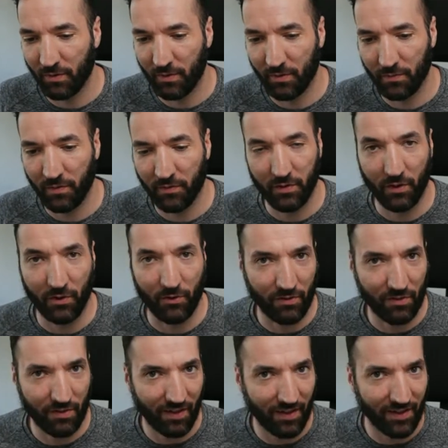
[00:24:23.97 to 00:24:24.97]
If
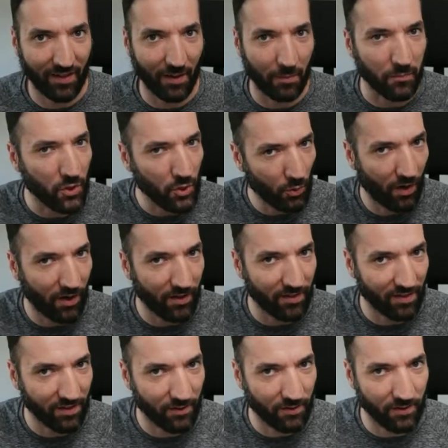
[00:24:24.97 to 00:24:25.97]
there's some nuance
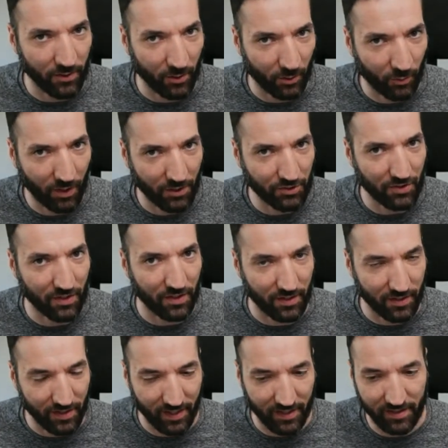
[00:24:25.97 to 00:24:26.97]
here in your question
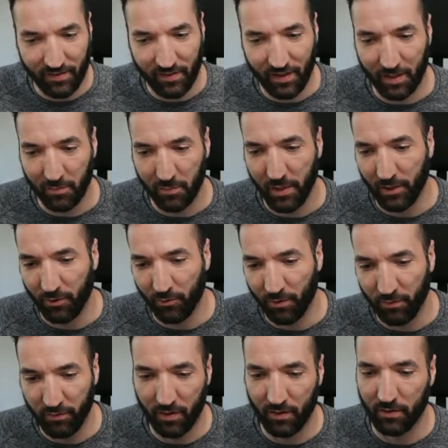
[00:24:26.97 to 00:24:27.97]
that is not being
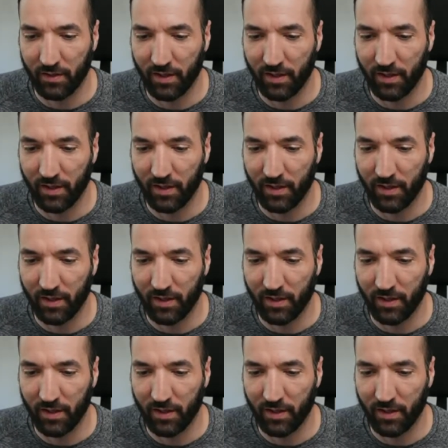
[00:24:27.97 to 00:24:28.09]
revealed,